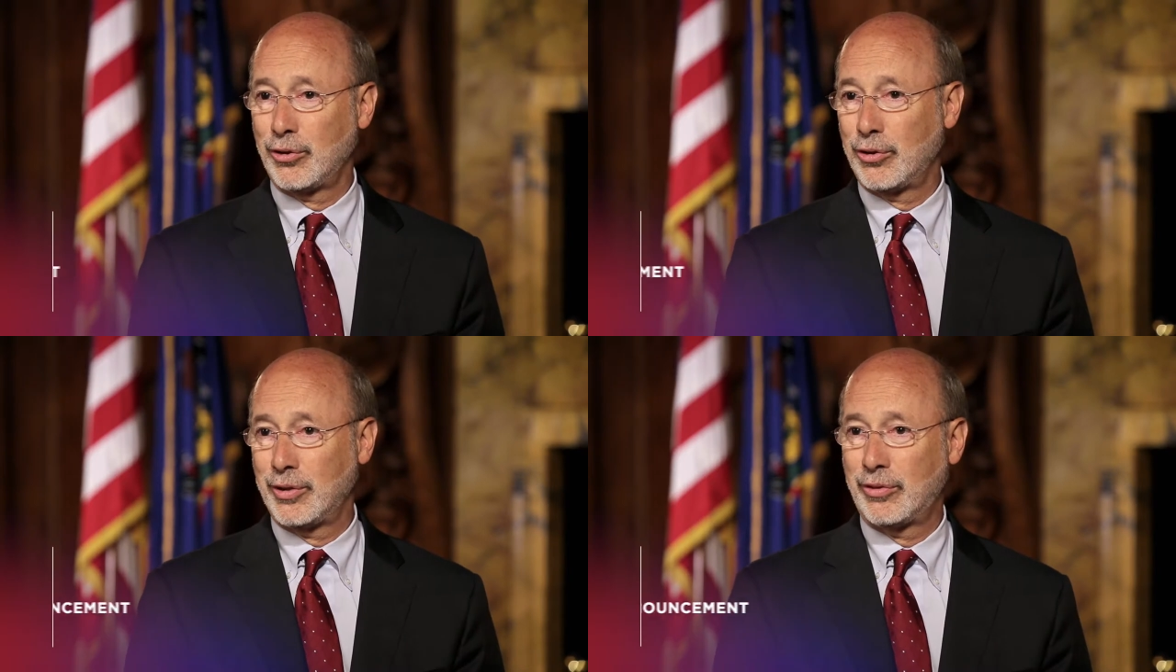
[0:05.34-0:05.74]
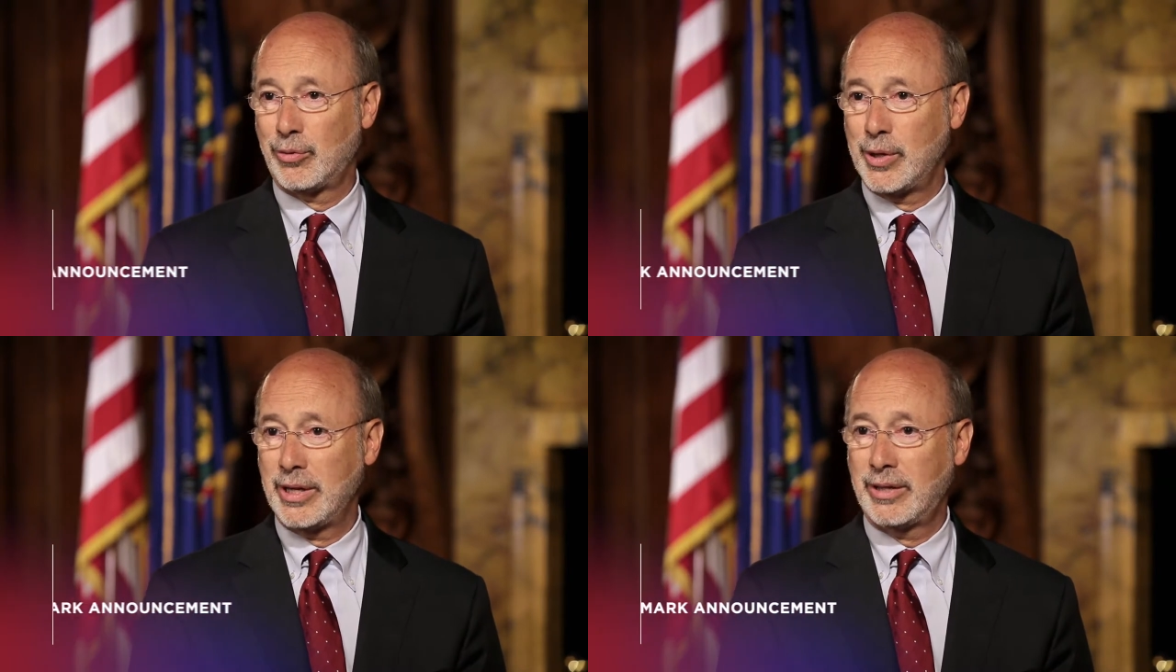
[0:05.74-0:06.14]
earlier this
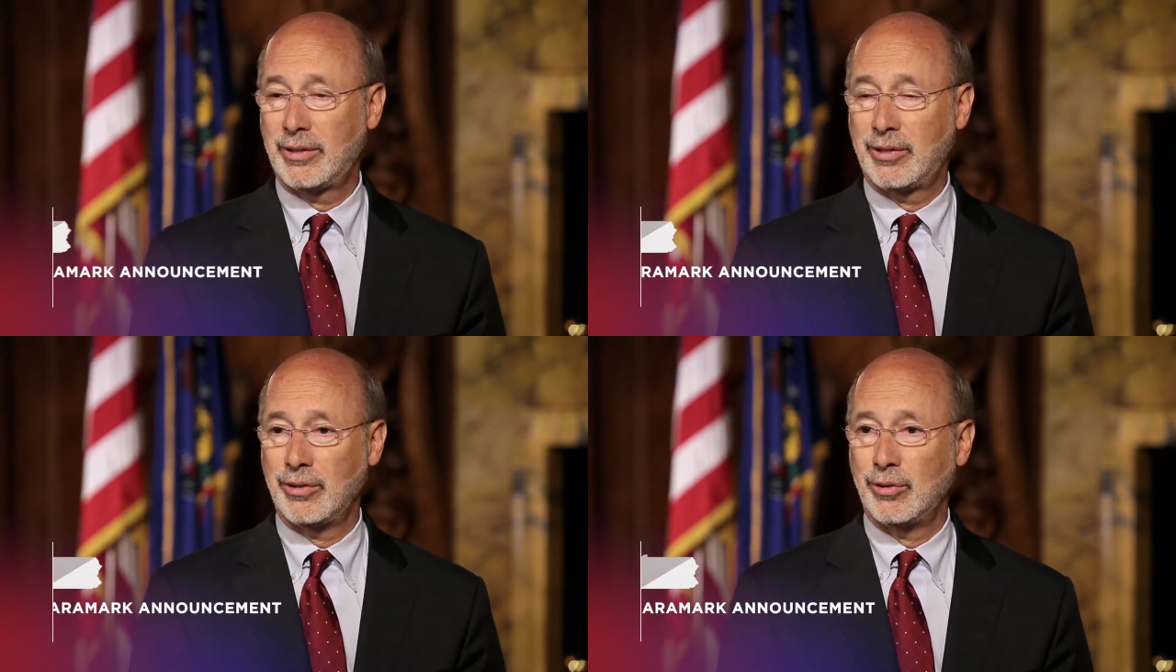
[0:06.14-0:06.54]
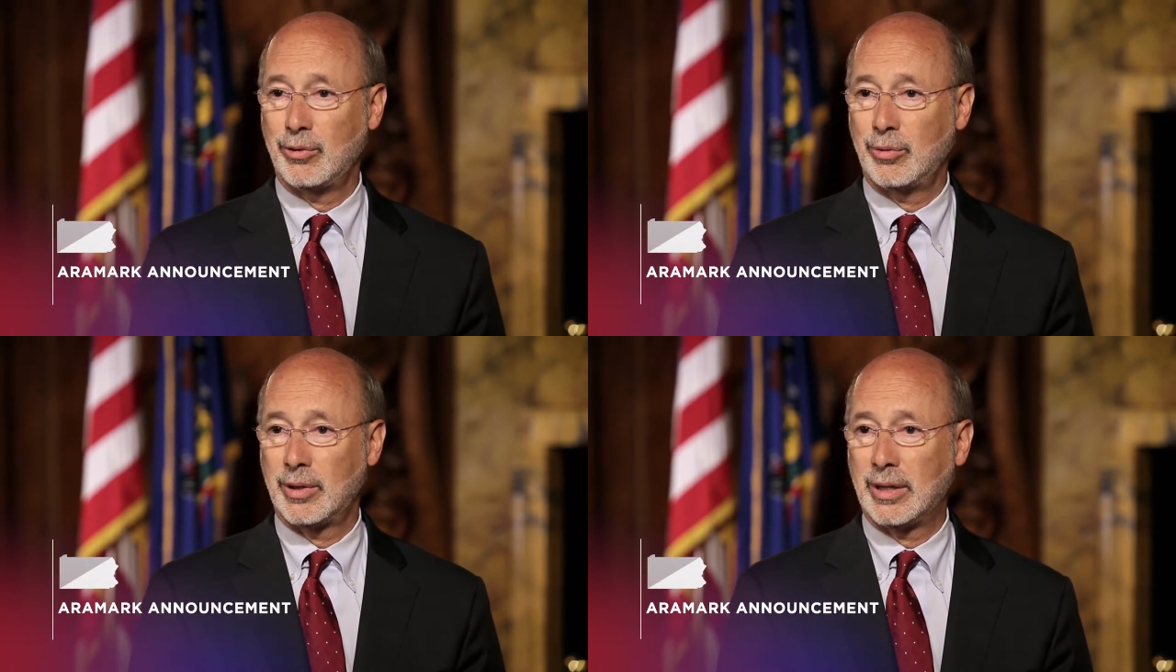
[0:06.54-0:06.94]
week
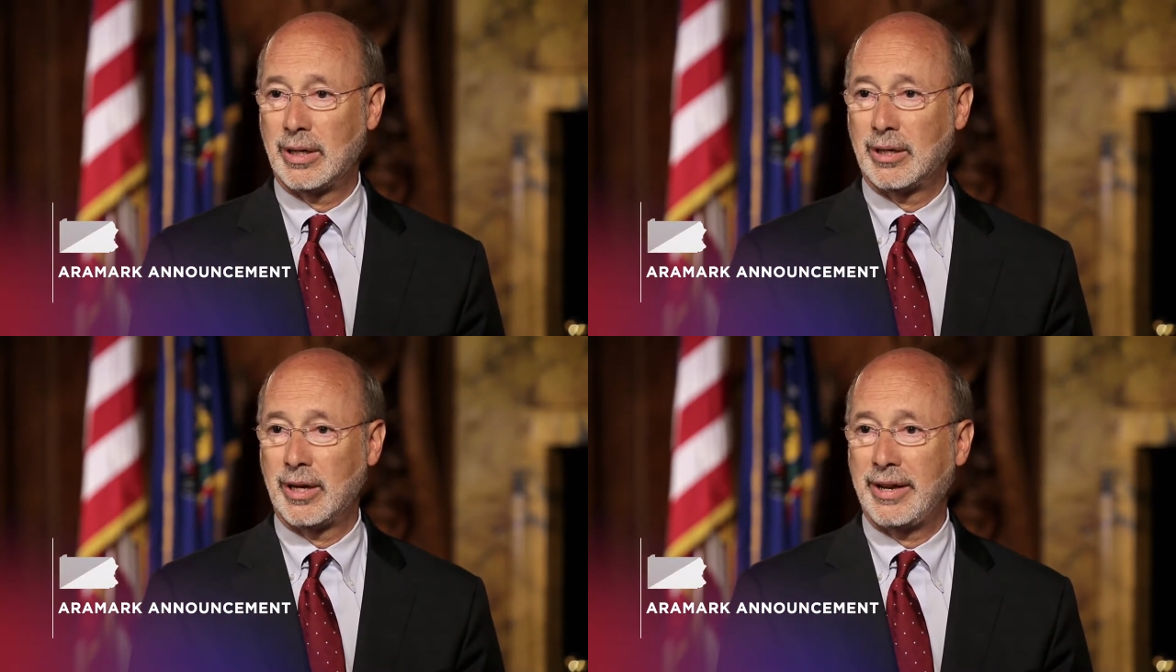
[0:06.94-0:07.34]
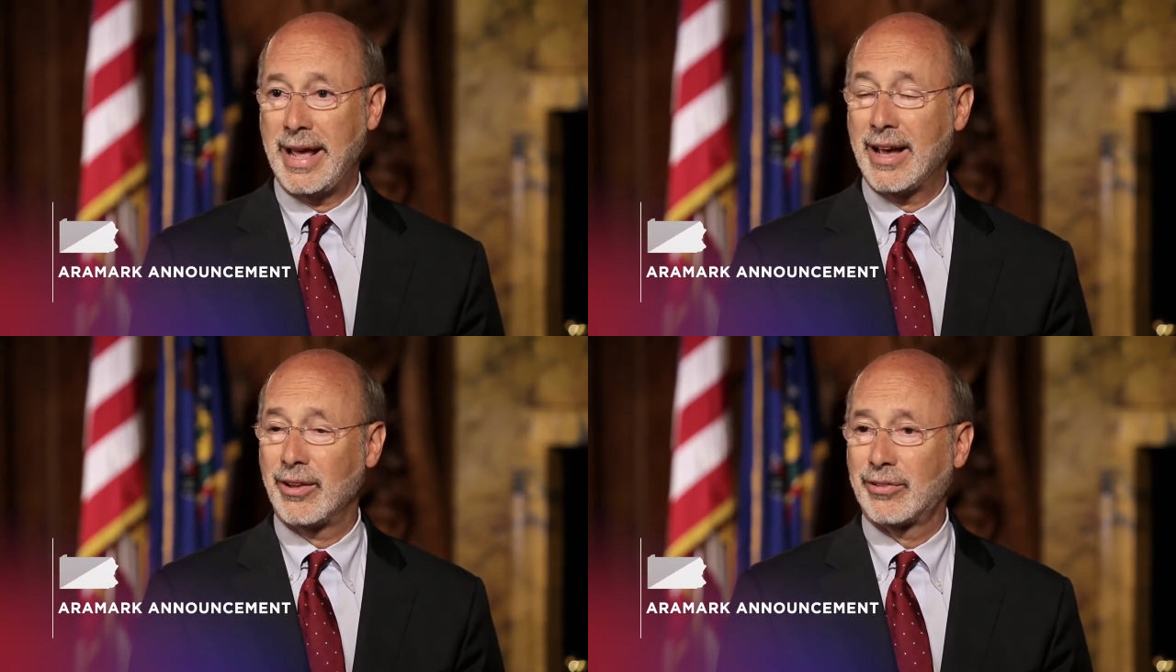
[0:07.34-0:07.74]
to
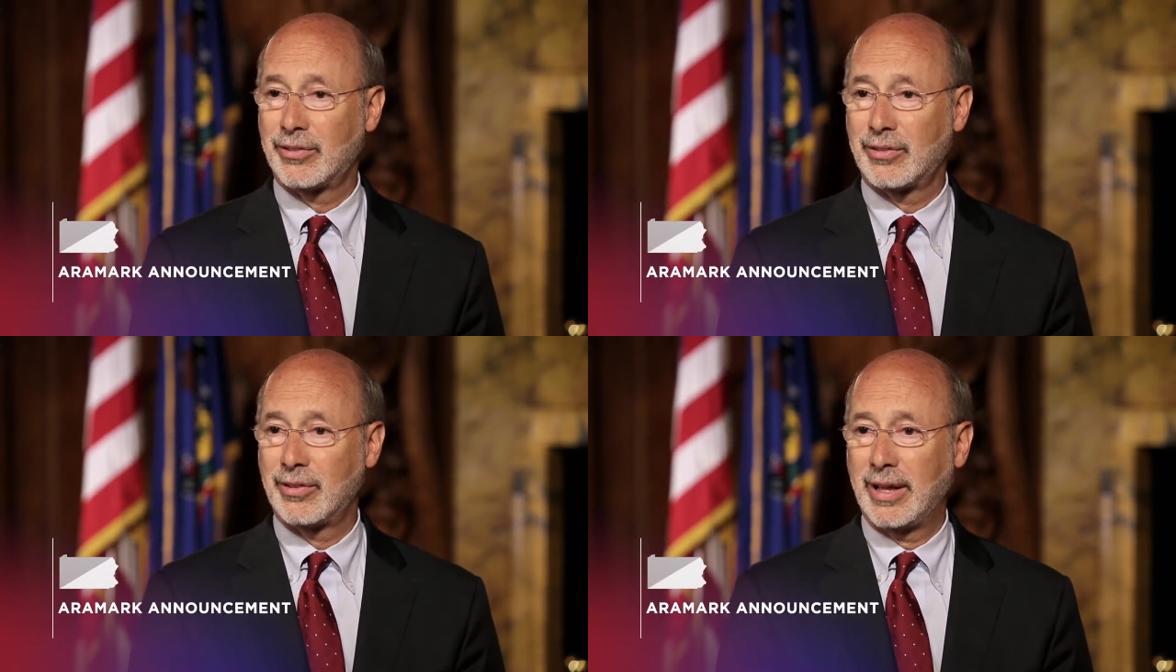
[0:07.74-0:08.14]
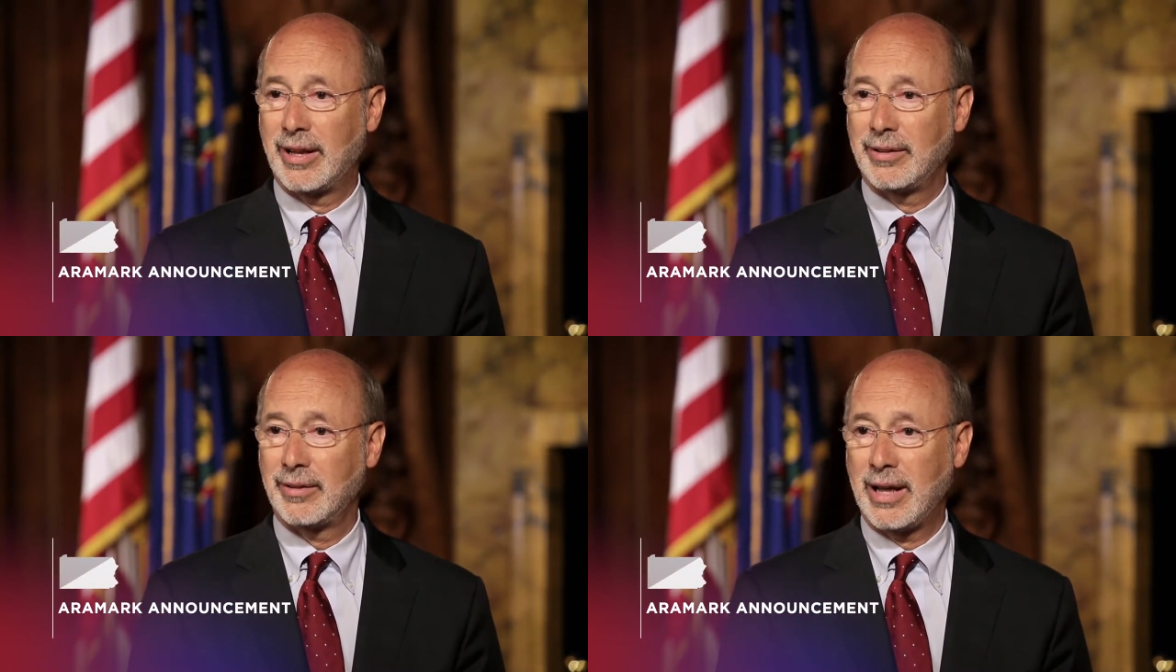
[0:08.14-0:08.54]
announce
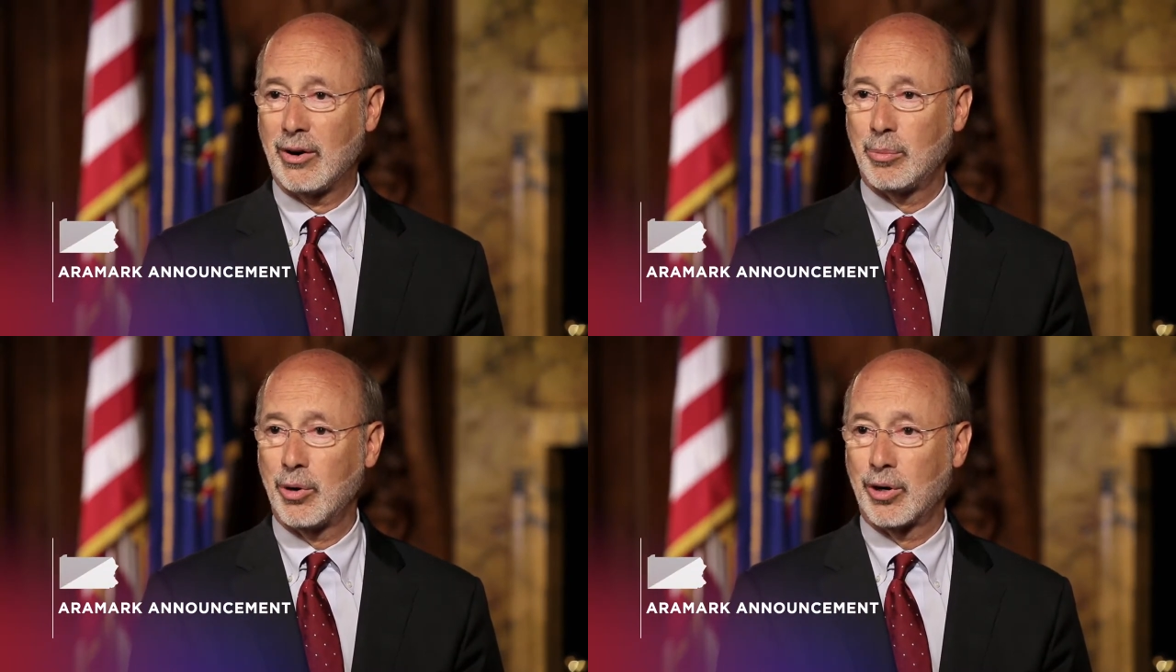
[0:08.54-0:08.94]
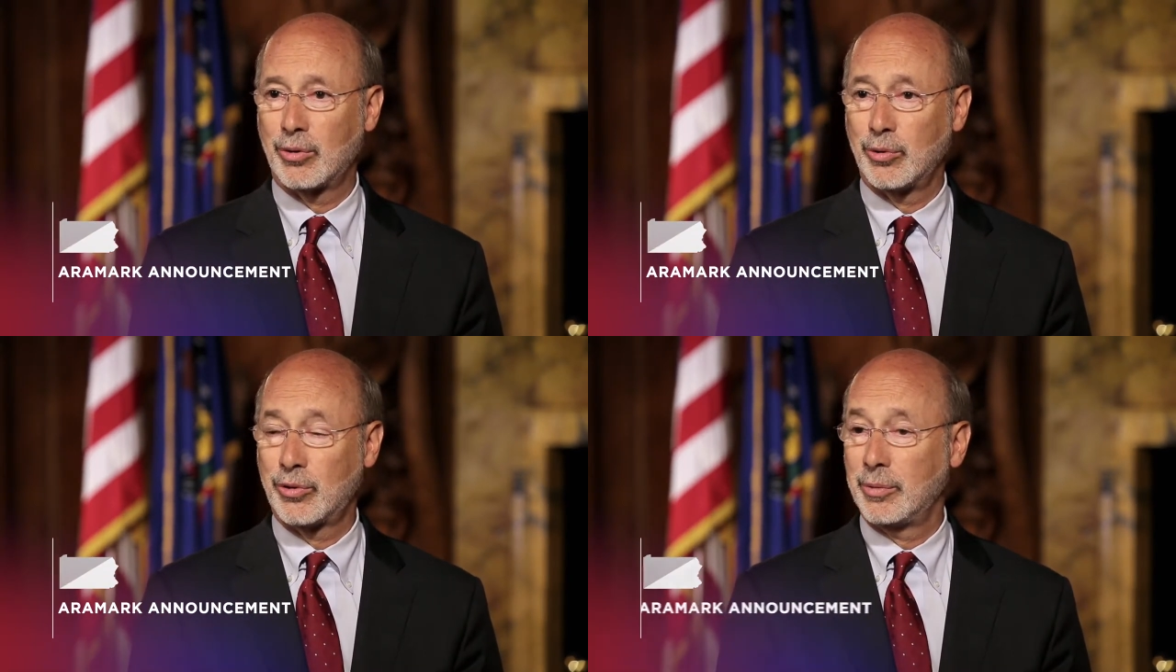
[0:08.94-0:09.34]
that
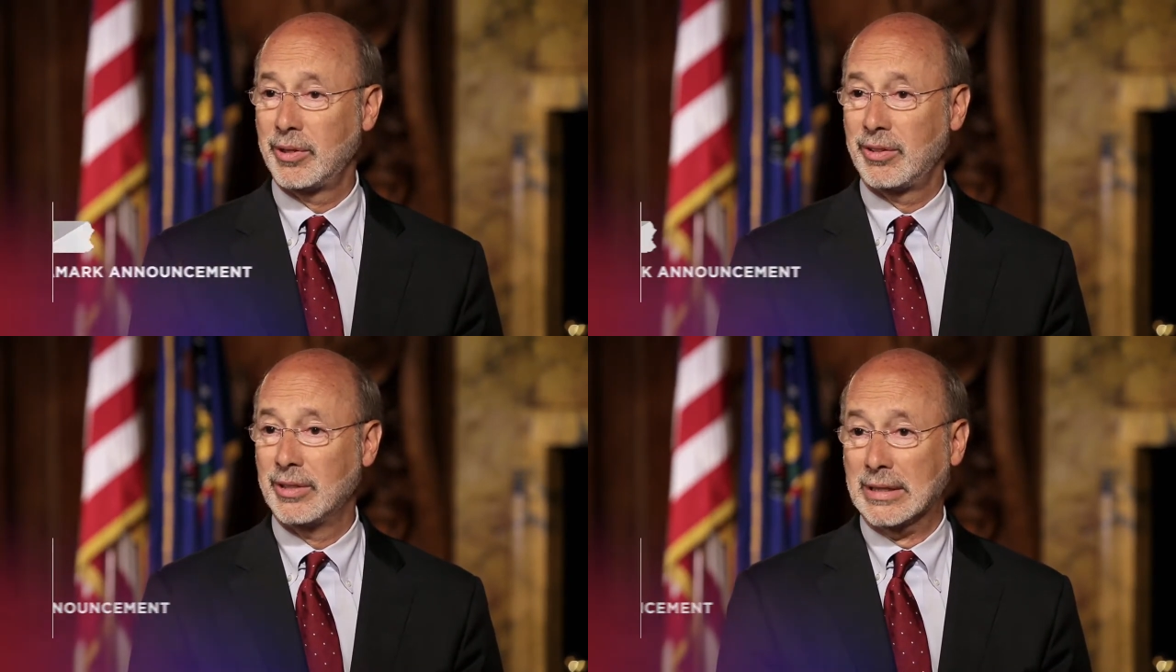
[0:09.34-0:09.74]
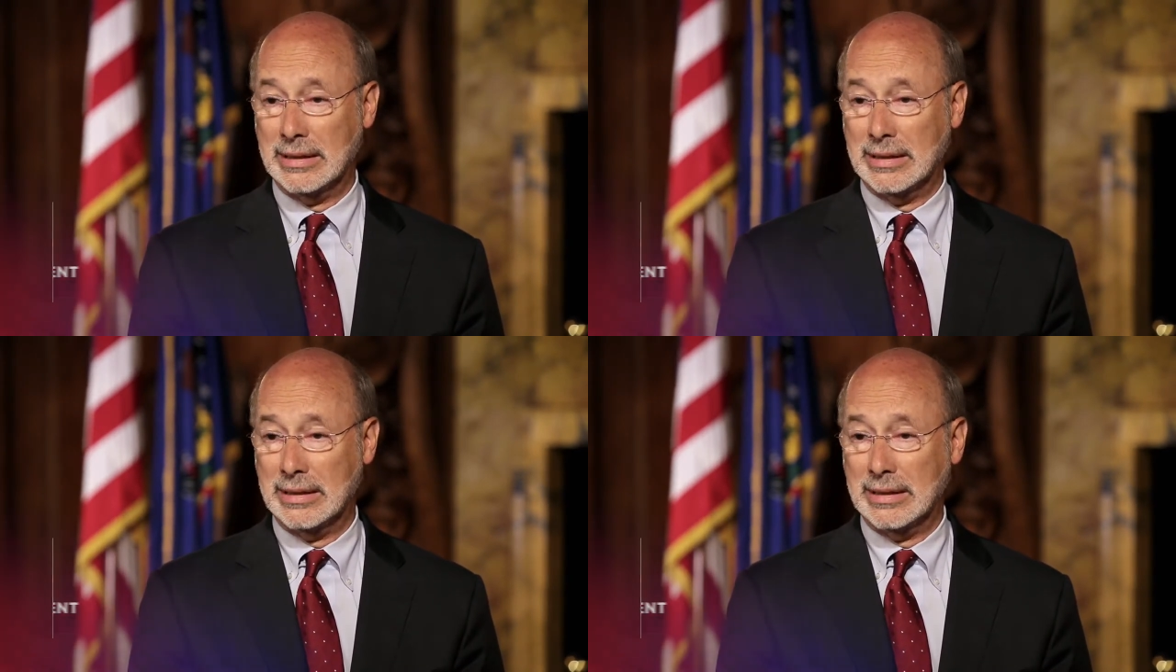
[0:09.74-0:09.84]
Aramark was going to be